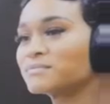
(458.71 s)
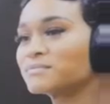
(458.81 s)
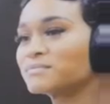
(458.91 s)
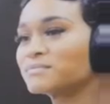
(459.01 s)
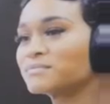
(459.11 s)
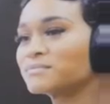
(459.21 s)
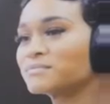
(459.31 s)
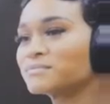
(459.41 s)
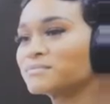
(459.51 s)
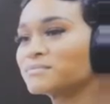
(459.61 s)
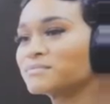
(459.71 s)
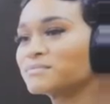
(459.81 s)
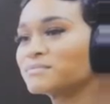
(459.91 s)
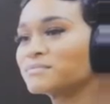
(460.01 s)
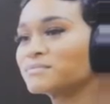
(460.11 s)

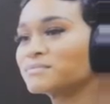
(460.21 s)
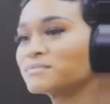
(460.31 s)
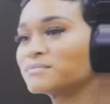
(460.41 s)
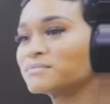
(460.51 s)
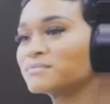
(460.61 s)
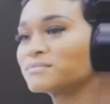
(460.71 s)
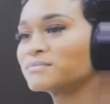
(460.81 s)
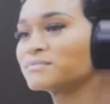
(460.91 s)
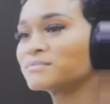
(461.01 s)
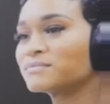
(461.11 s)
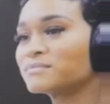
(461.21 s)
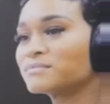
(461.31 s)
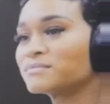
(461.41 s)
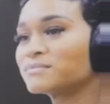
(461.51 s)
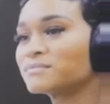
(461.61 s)

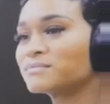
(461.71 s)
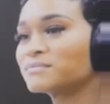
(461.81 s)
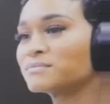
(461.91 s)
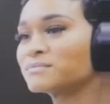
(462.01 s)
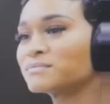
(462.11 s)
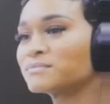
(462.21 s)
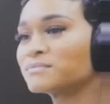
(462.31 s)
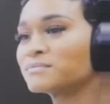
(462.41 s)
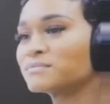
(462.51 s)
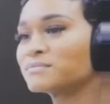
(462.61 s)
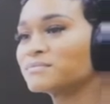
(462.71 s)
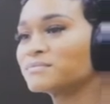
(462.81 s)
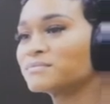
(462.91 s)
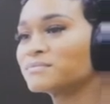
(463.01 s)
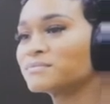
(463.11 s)

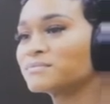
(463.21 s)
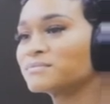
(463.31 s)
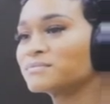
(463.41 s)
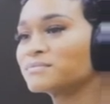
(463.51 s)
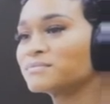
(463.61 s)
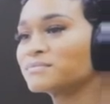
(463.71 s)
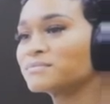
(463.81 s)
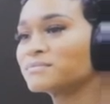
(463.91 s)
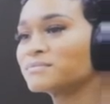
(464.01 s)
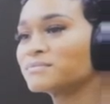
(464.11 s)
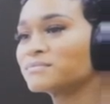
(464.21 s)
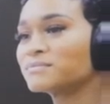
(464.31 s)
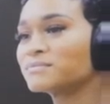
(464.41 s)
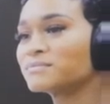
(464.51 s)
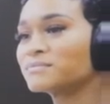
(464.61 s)

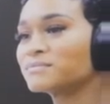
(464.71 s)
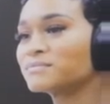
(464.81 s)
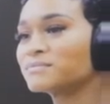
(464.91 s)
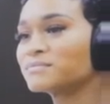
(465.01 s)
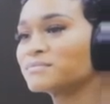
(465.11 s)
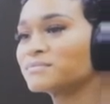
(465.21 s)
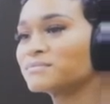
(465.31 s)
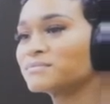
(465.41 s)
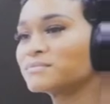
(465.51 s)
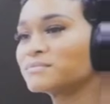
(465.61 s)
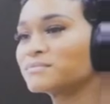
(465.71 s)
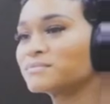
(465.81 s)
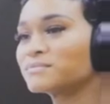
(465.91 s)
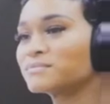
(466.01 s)
[no speech]